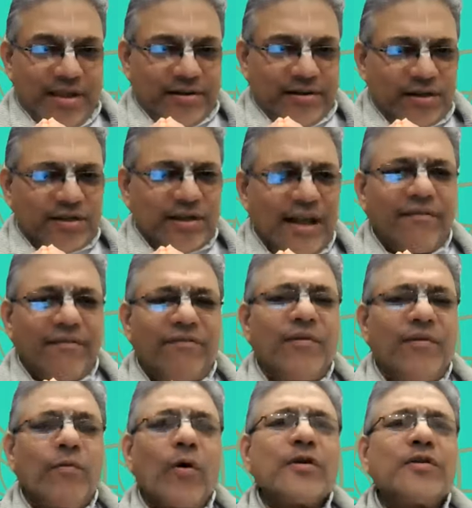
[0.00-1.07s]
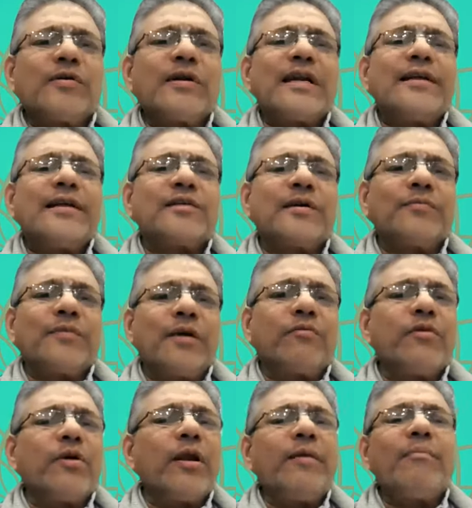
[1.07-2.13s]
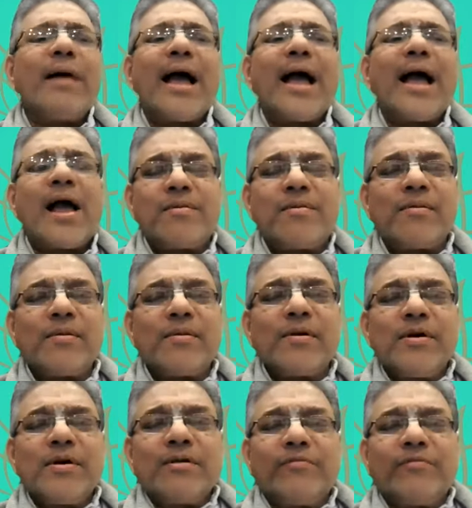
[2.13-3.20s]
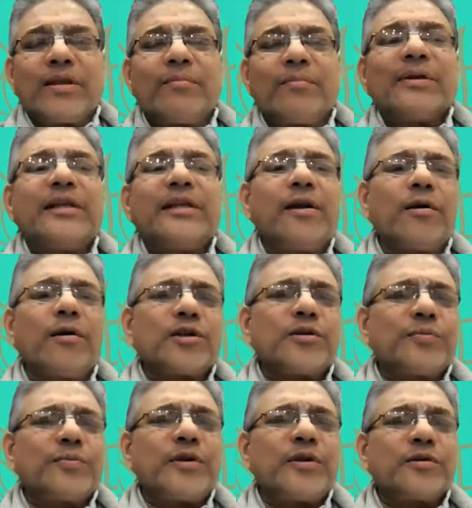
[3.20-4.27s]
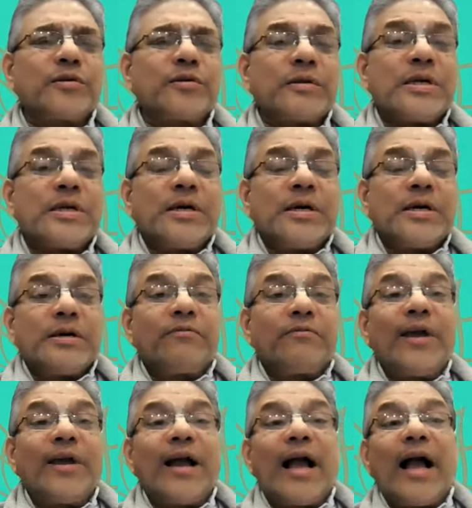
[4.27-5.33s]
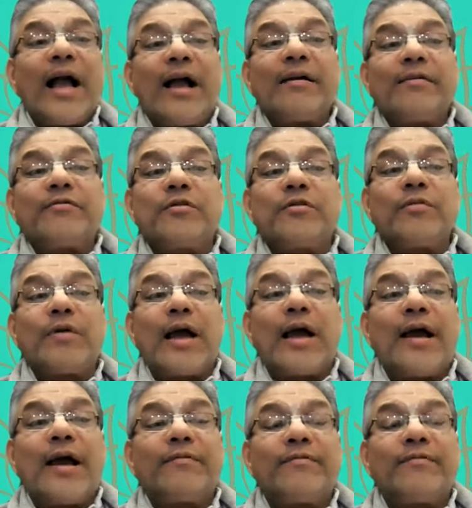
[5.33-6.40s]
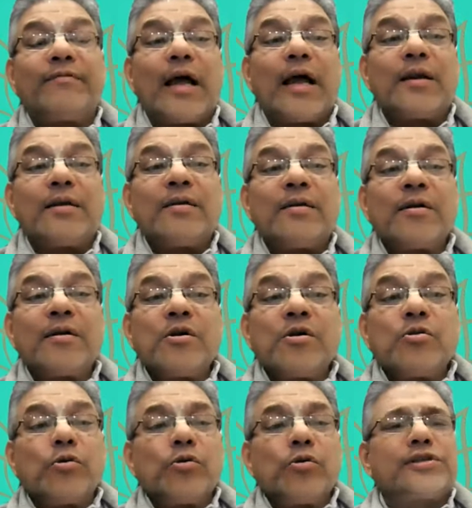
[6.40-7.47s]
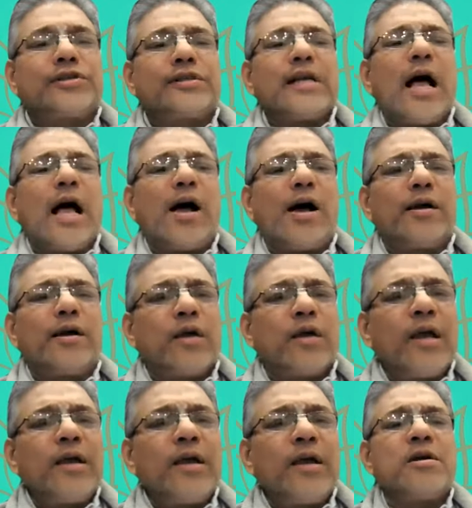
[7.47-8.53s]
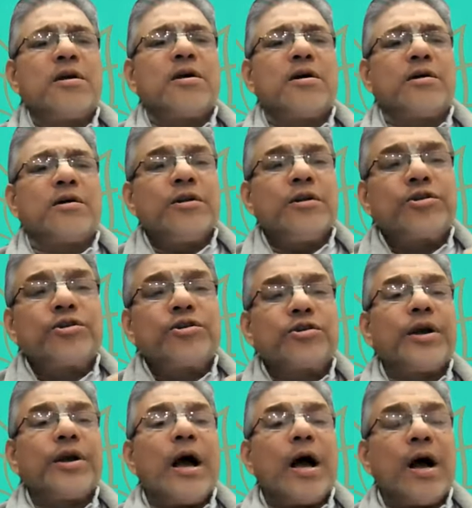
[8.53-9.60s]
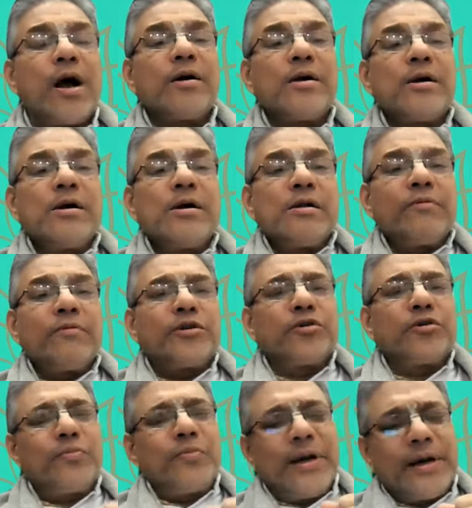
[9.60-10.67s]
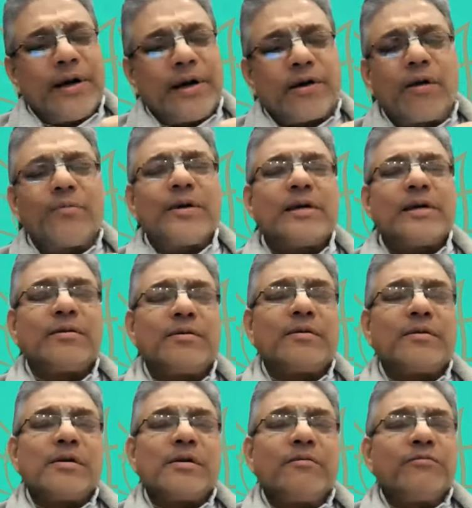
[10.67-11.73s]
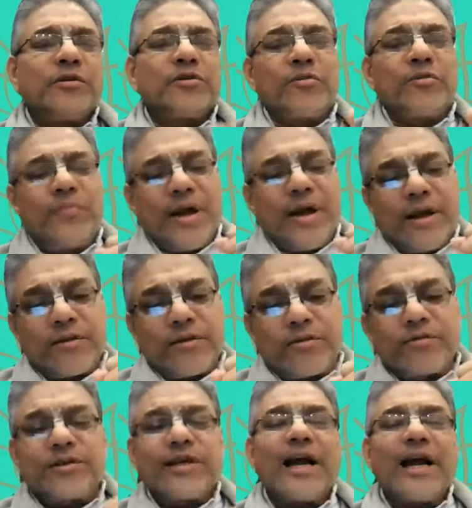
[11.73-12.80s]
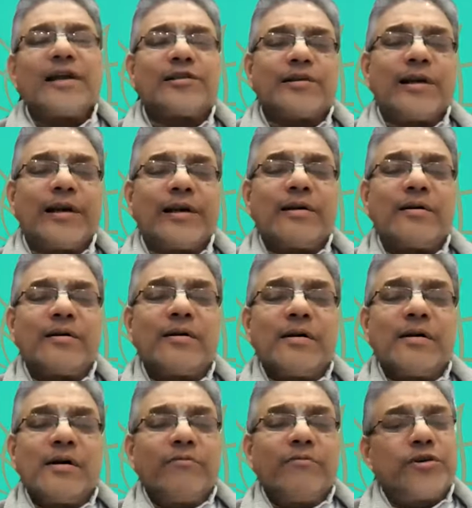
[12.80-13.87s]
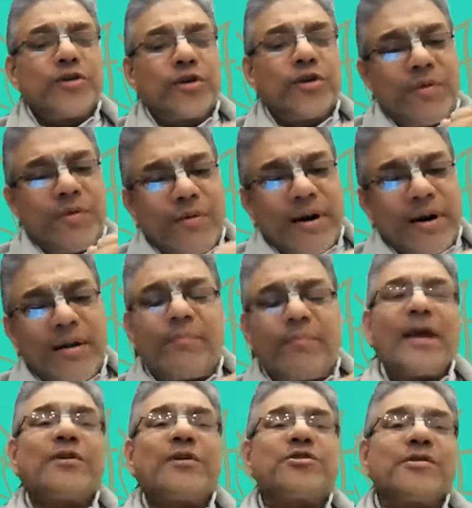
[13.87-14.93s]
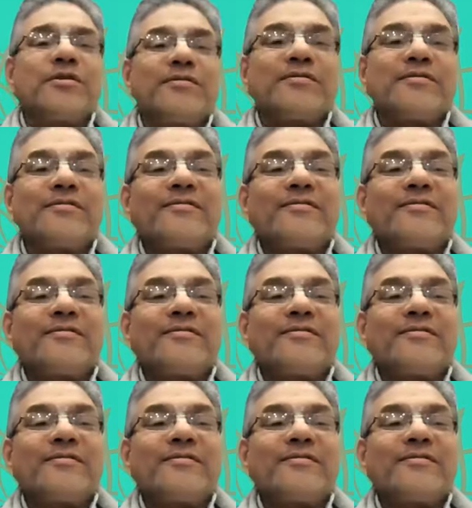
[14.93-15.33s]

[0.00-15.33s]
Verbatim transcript: Just like if we want to attain something really bad, whether material or spiritual, we have to have that utsaha, dhairya, nishchaya. We should be determined. We should be enthusiastic. We should be very patient.